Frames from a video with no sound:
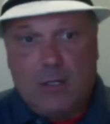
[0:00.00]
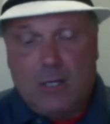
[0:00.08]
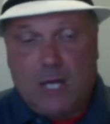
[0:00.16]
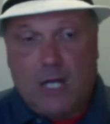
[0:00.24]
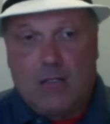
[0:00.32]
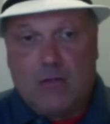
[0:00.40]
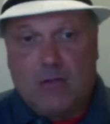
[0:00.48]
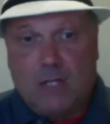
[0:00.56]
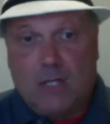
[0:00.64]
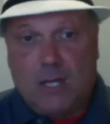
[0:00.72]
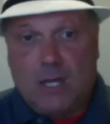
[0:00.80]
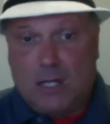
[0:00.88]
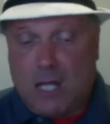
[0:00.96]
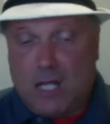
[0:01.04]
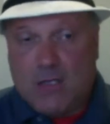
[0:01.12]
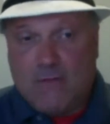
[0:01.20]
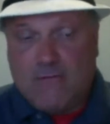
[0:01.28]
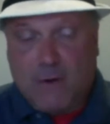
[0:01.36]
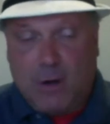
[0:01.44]
not
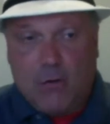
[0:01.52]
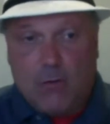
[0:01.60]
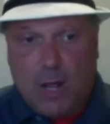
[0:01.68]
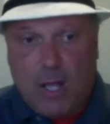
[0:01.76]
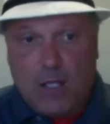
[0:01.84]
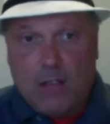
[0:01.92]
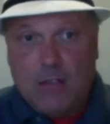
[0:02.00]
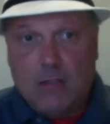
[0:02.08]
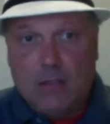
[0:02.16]
the far right,